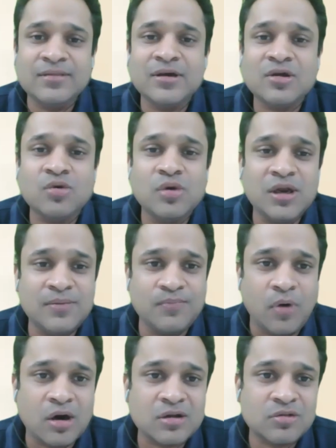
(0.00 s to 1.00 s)
in the Q&A
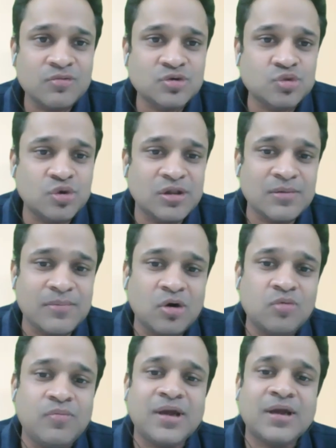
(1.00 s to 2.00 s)
box, which was
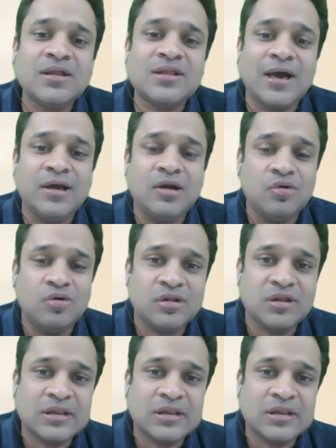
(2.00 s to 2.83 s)
about breaking silos